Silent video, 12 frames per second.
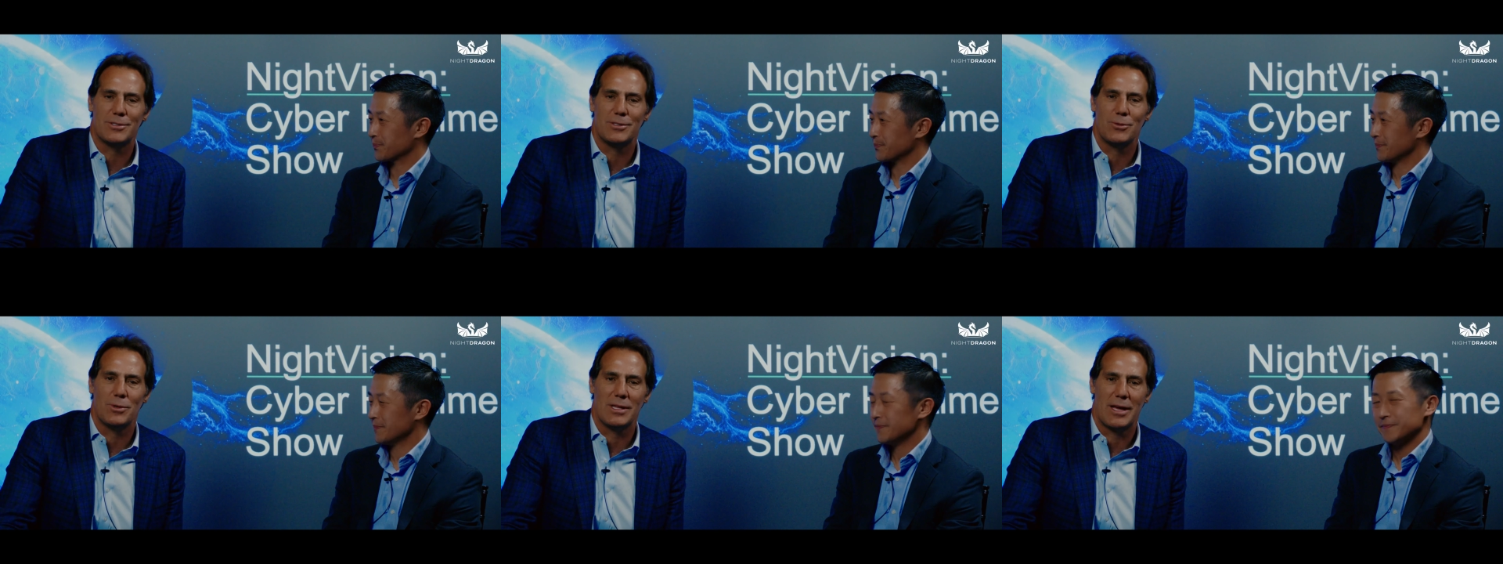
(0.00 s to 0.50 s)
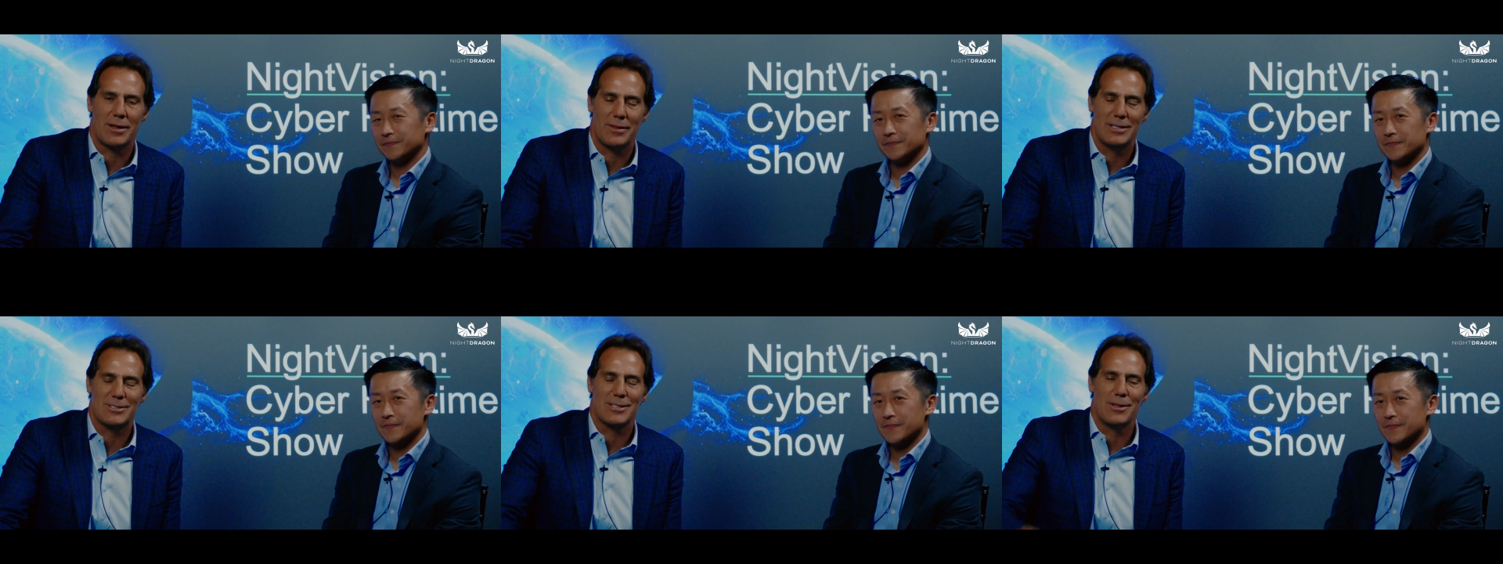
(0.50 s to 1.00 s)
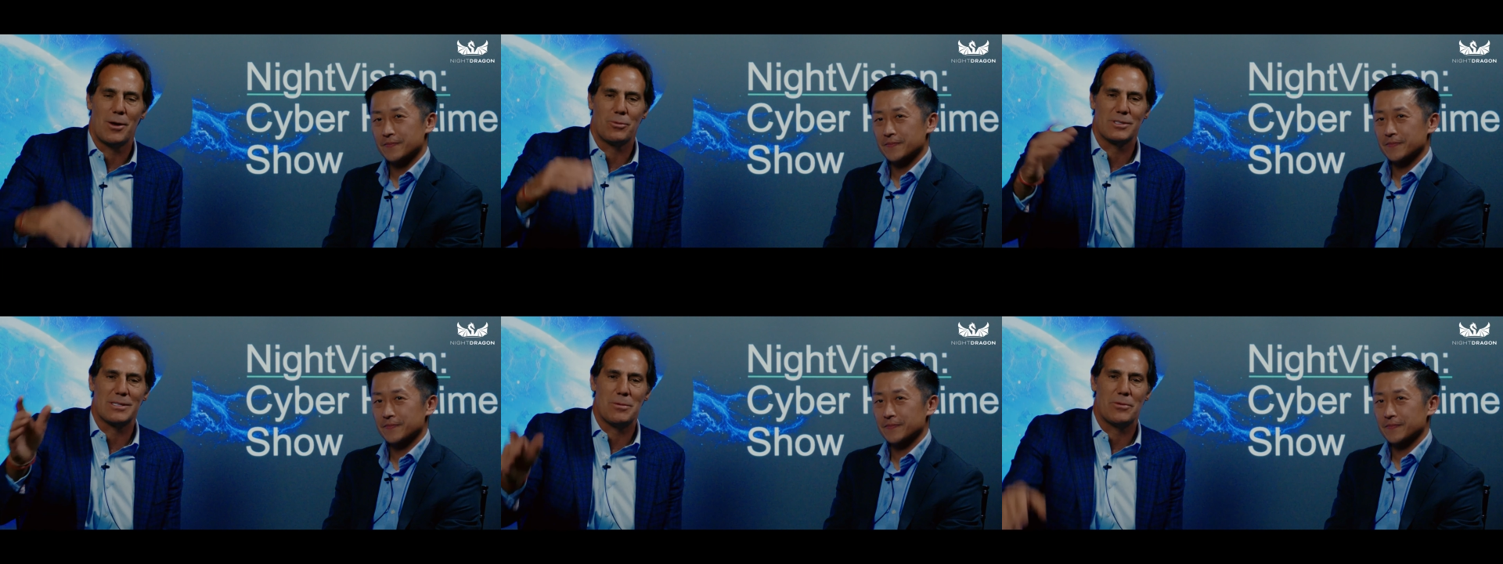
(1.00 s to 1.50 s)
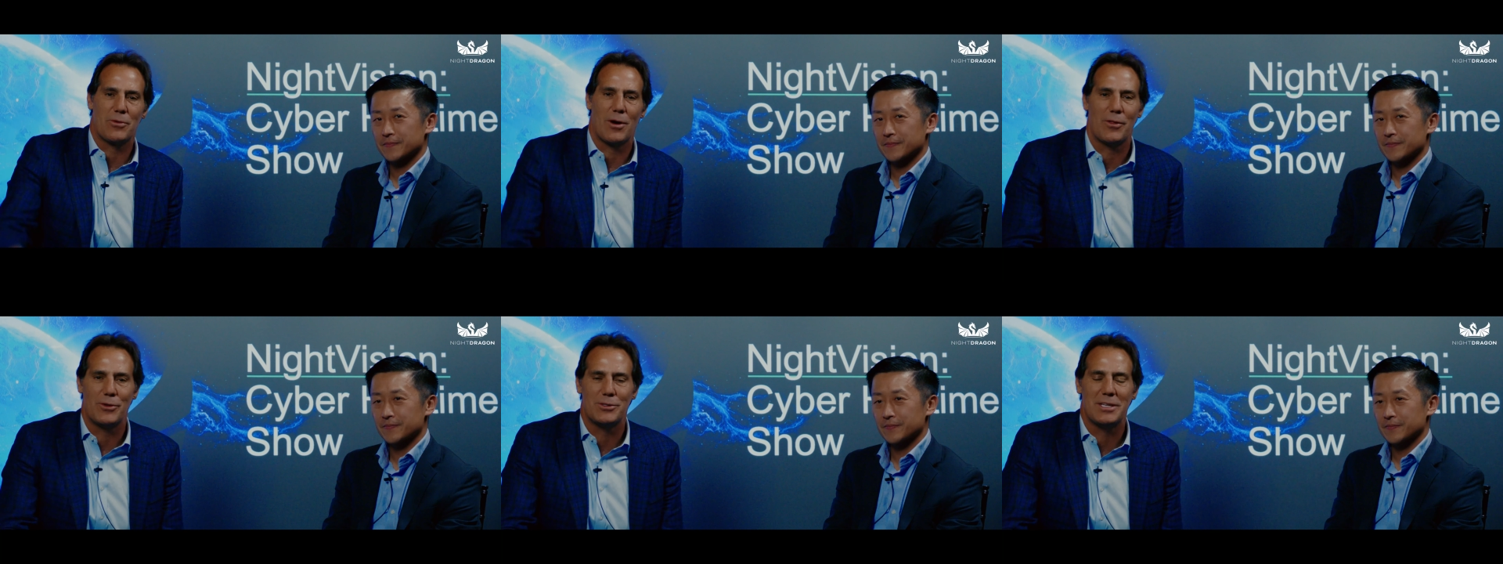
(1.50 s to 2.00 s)
Speaker 1: to do a lot of this along with some of
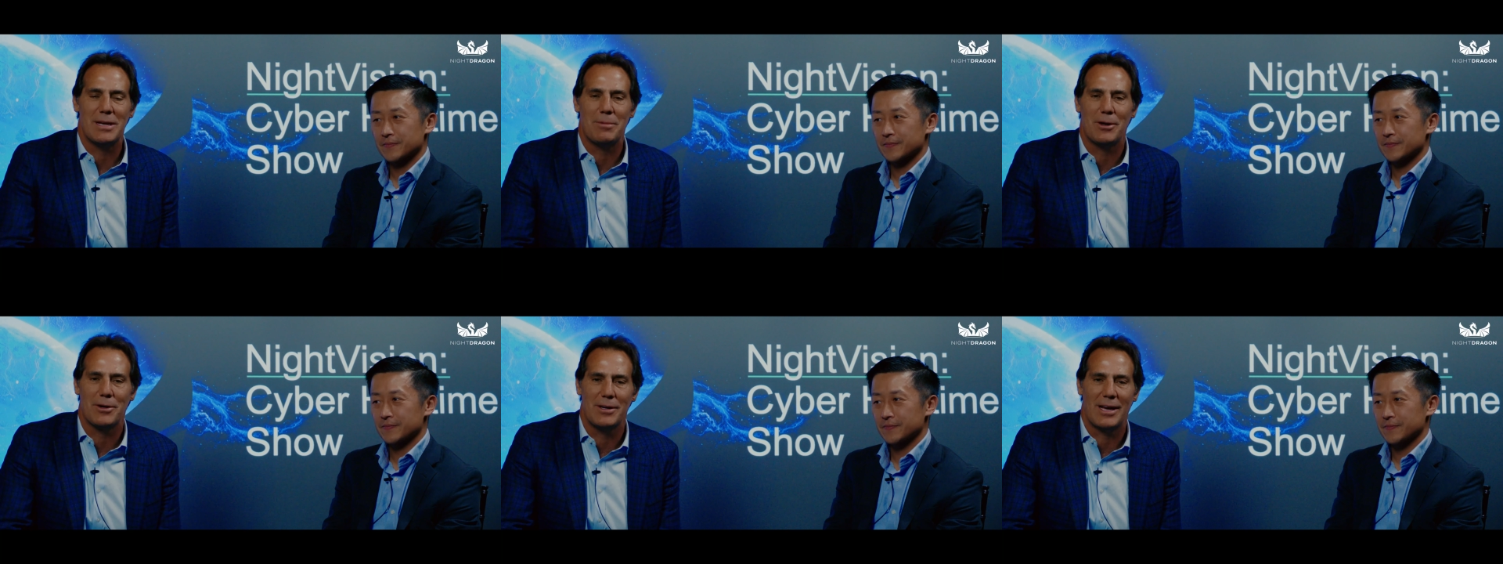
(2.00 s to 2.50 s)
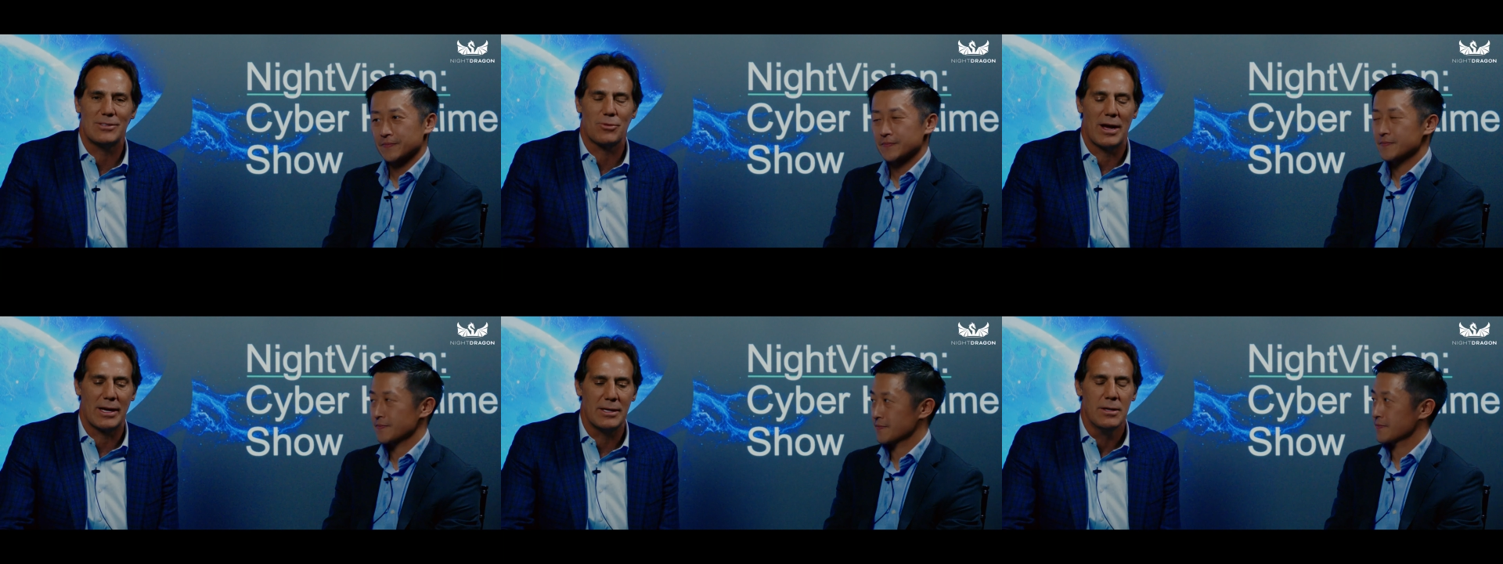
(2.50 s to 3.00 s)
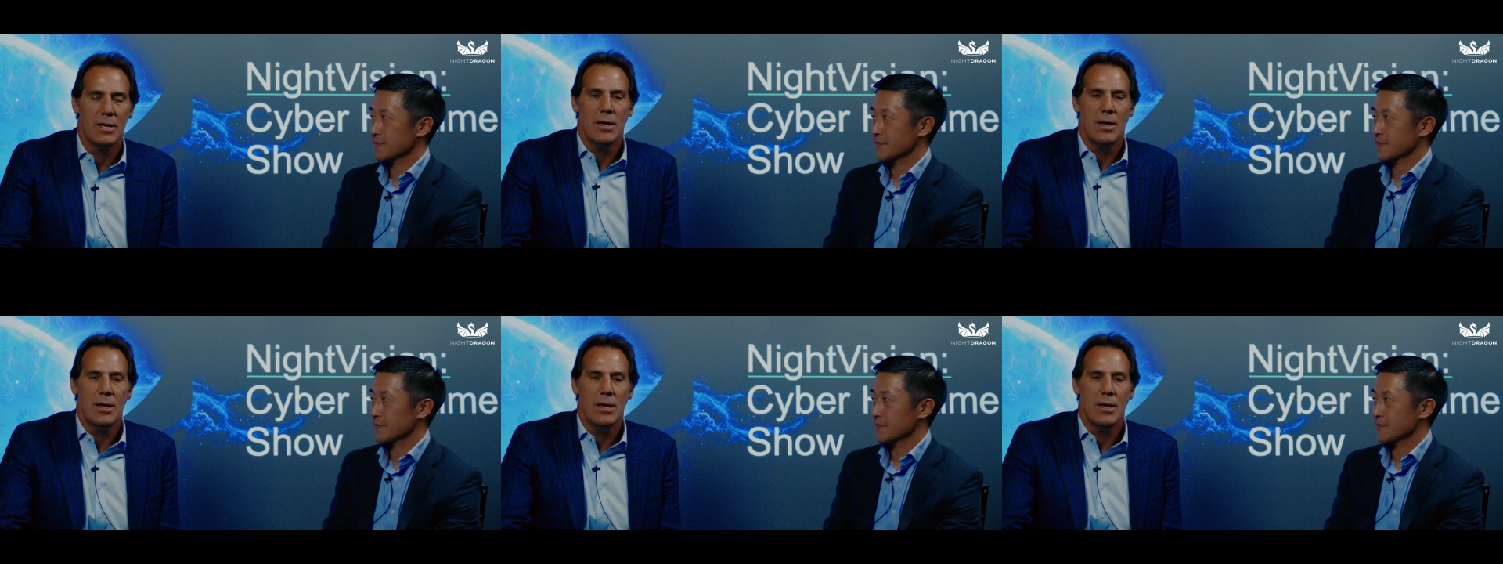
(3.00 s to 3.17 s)
our other team here at Night Dragon.